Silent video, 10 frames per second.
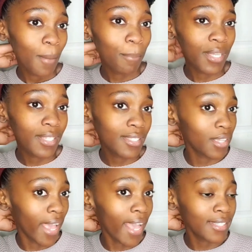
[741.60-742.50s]

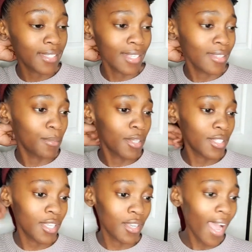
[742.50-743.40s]
busy, X is in the
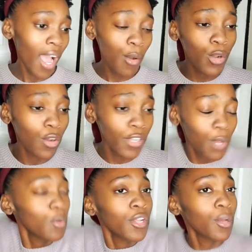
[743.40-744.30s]
meeting.
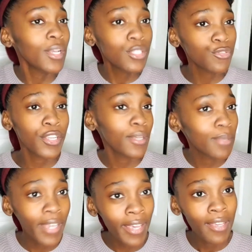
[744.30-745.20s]
Okay, we're gonna wait for
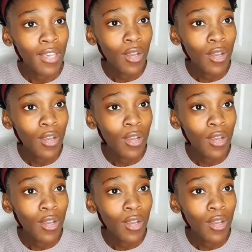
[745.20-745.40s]
him, okay?